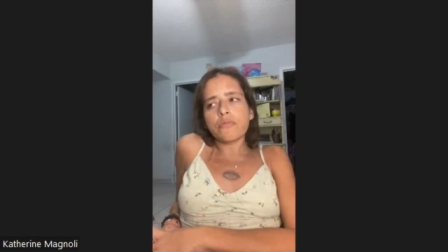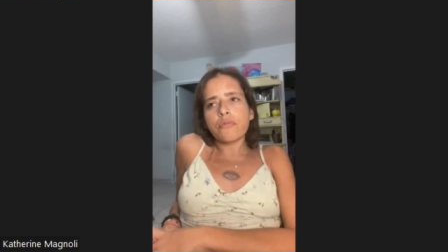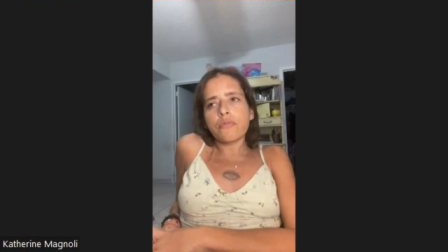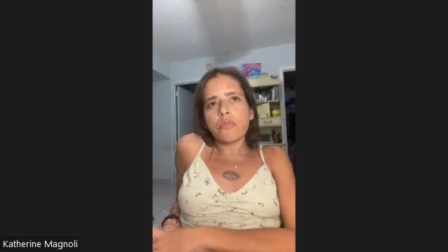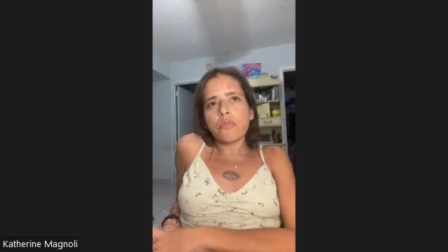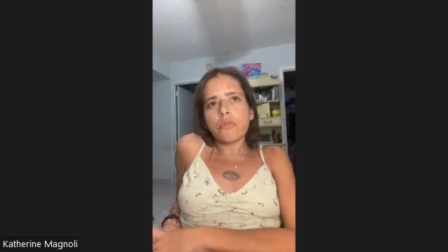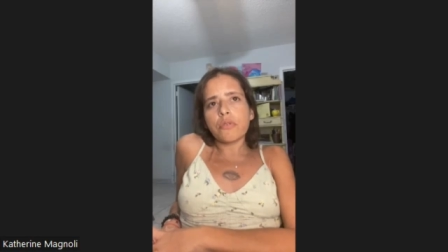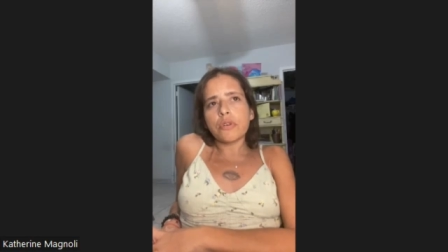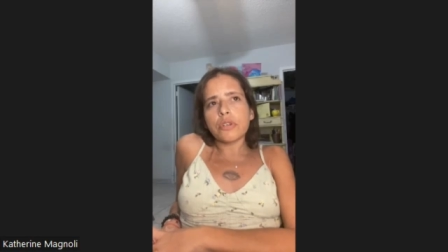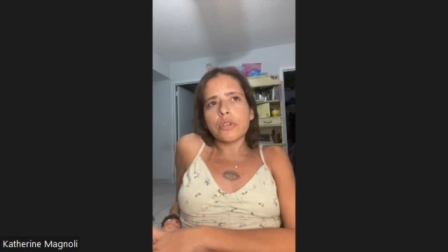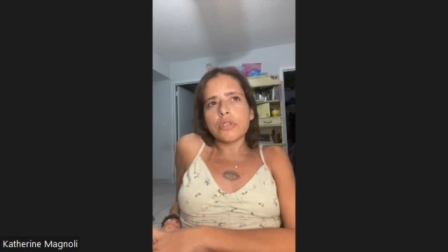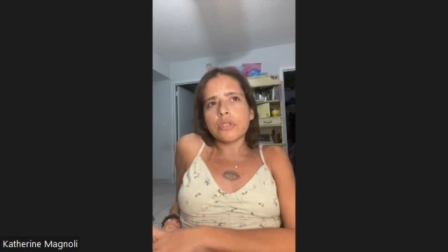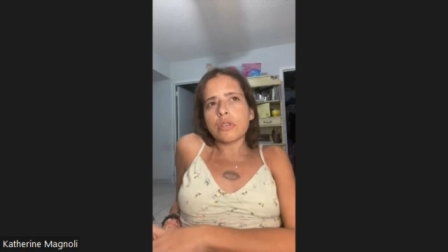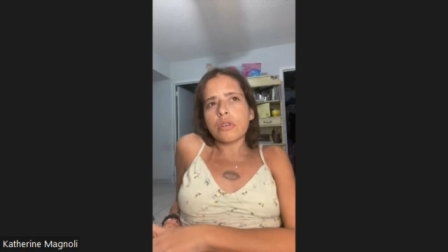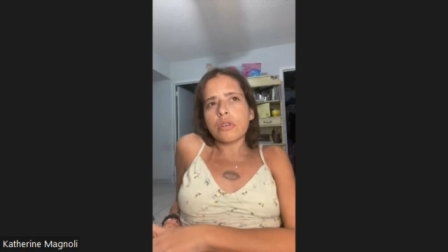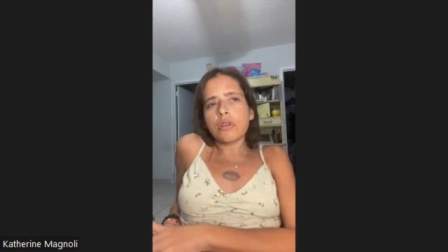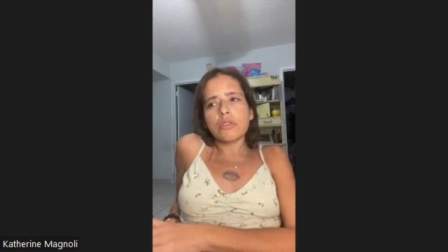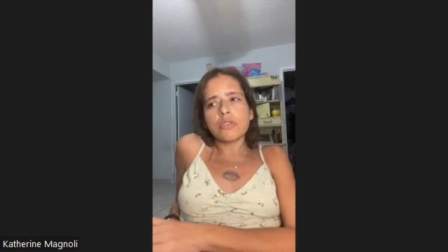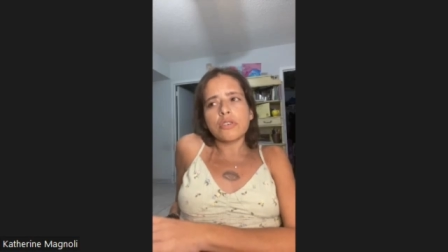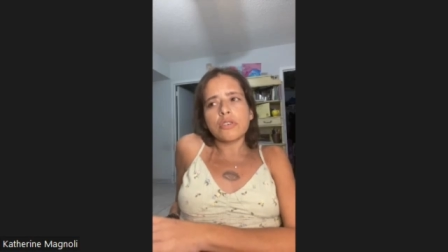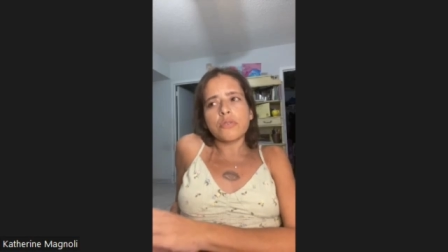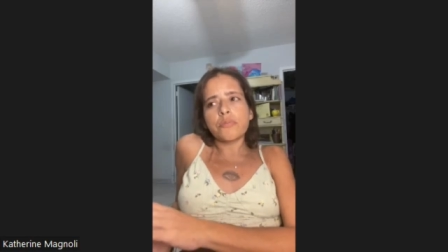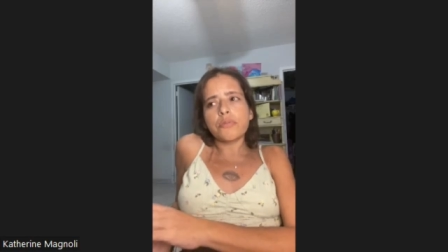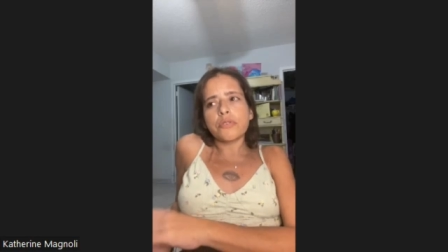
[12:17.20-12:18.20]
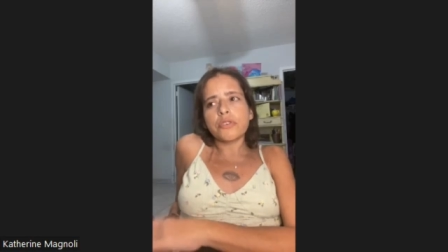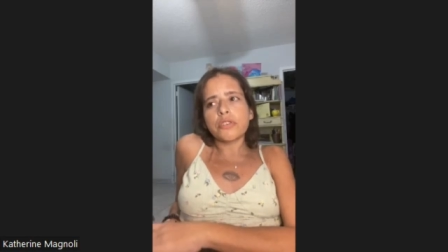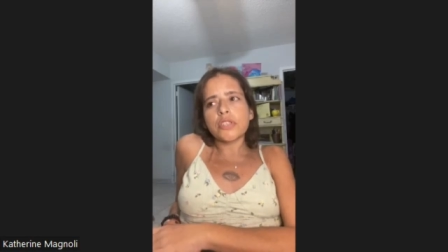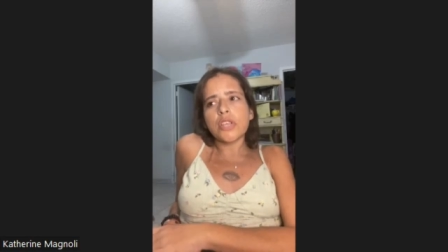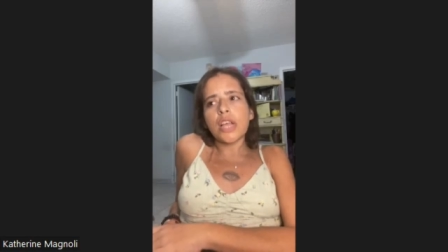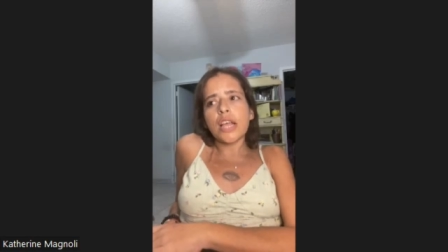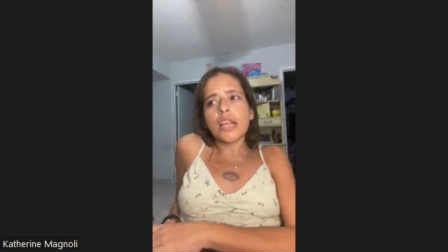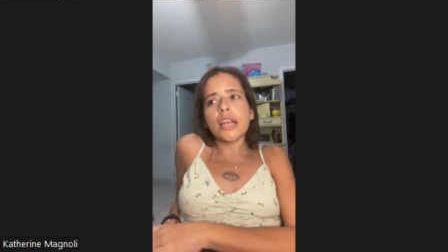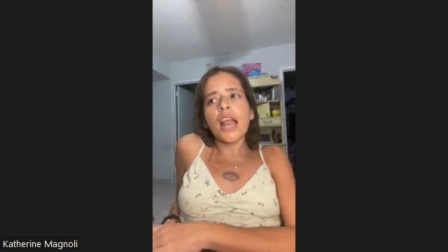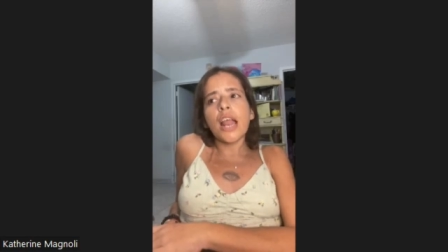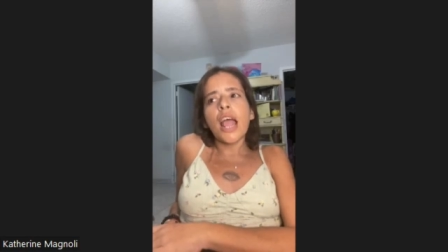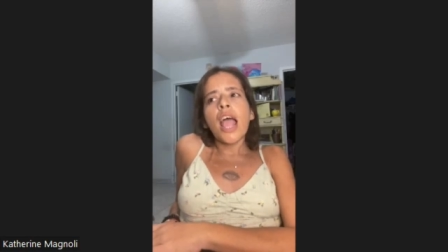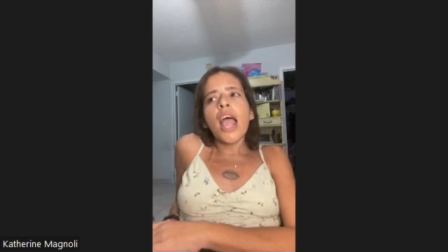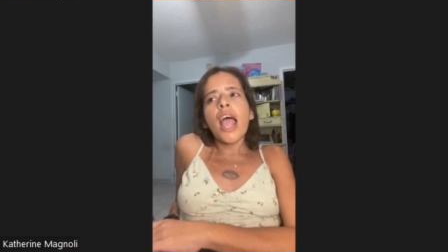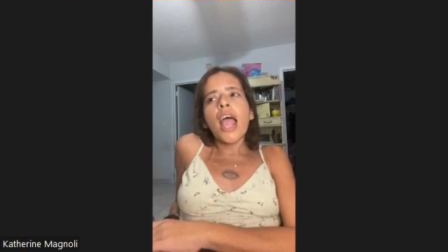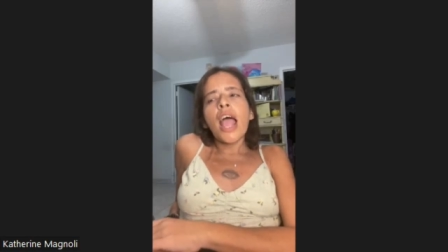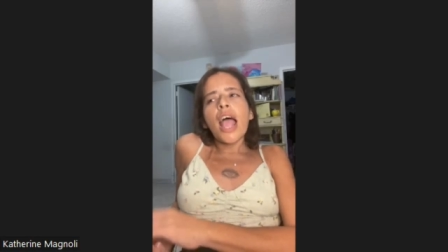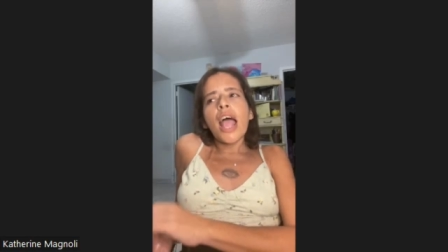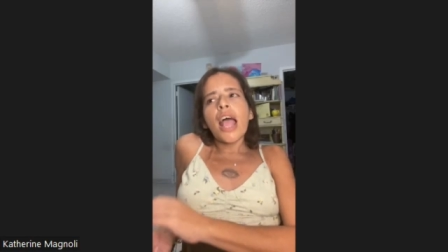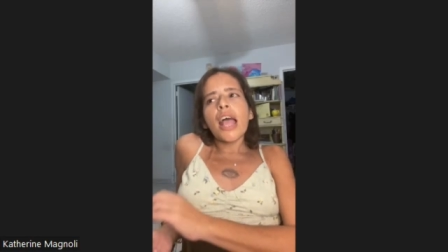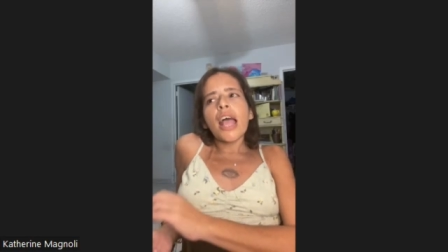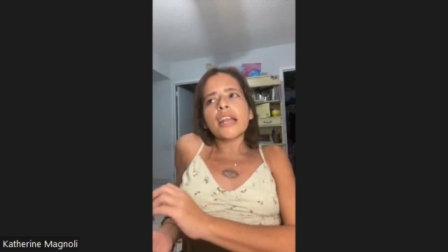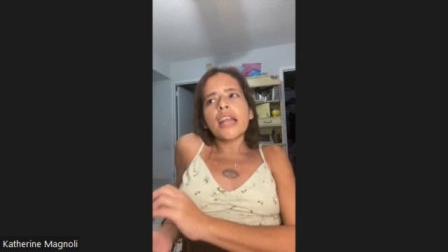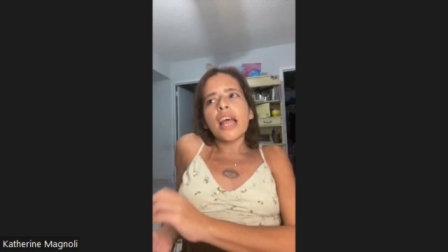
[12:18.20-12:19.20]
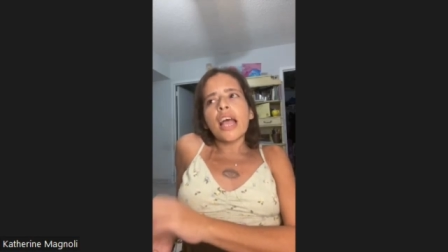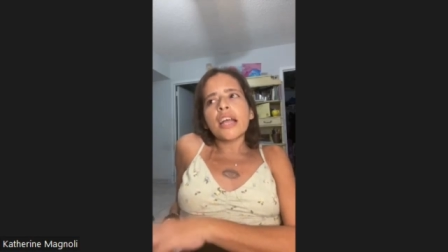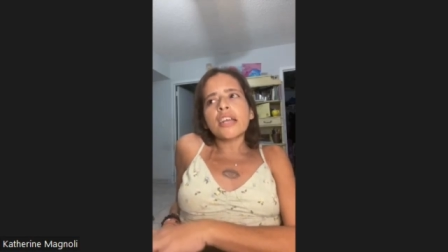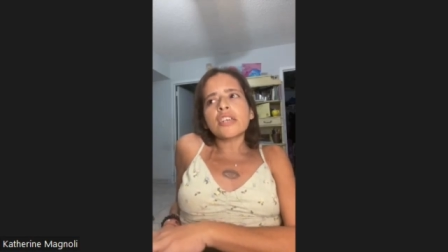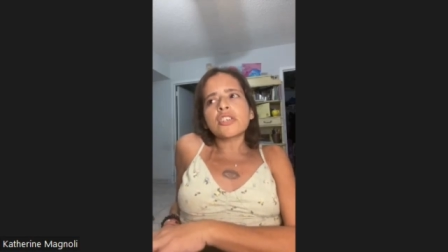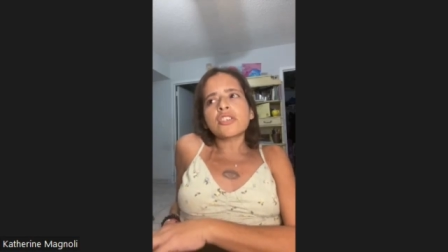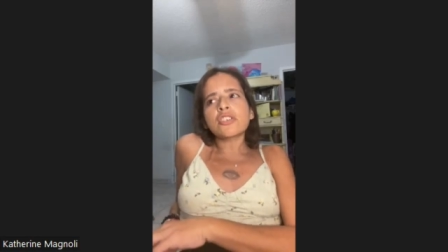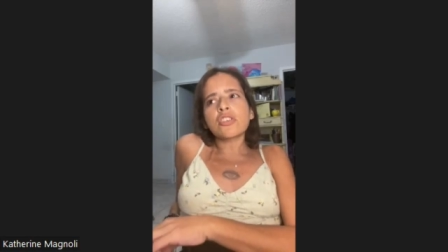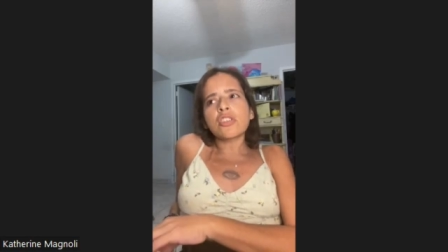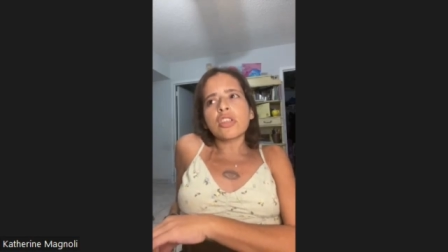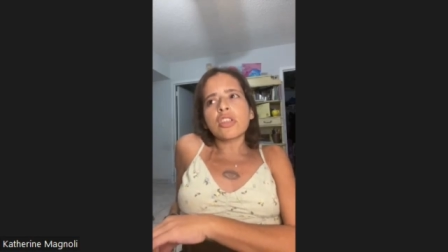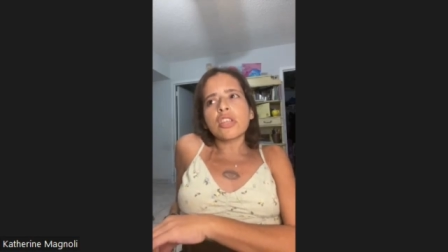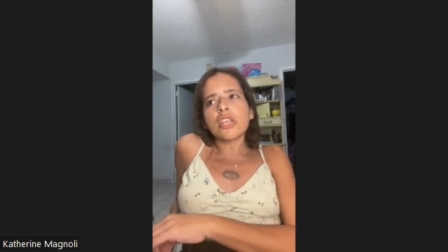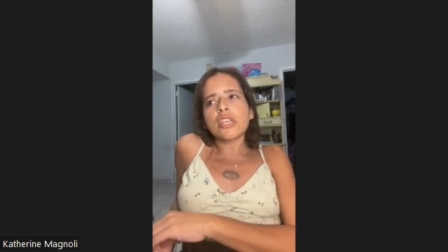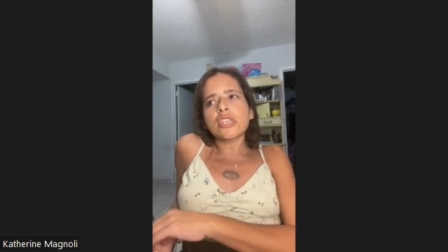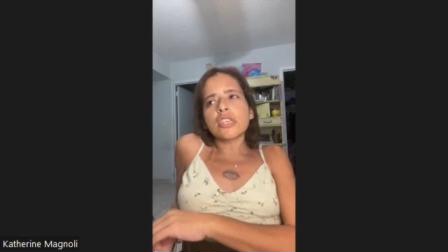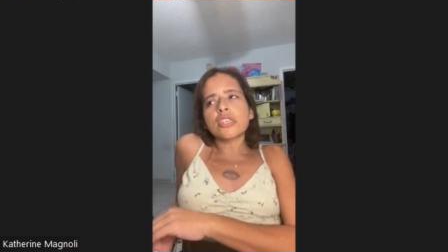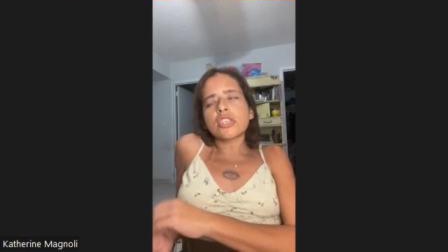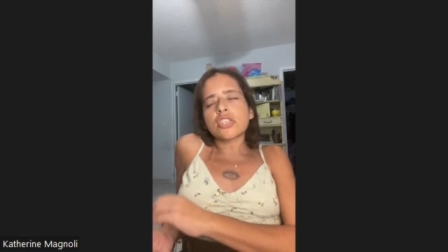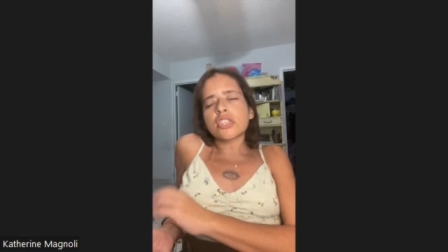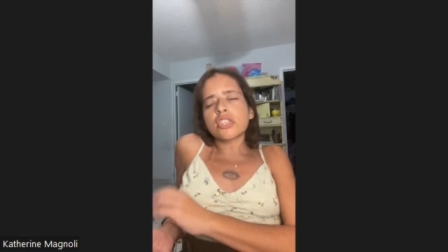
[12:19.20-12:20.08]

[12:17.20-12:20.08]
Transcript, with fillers: of course 100% and actually